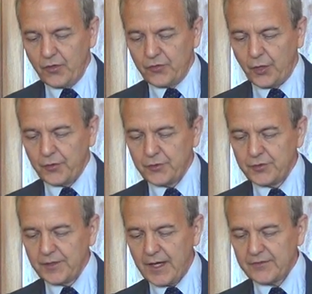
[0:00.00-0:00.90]
So did
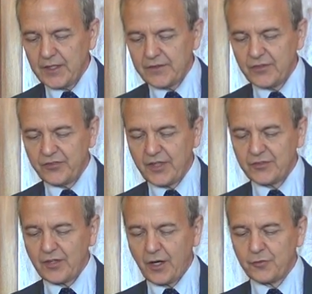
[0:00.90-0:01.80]
you not take these
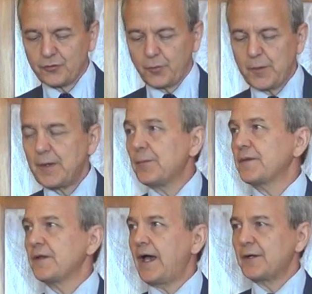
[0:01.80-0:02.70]
things to heart, nor remember
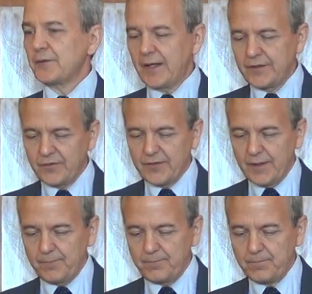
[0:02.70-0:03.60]
the latter end of
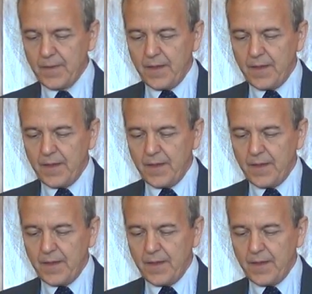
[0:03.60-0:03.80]
them.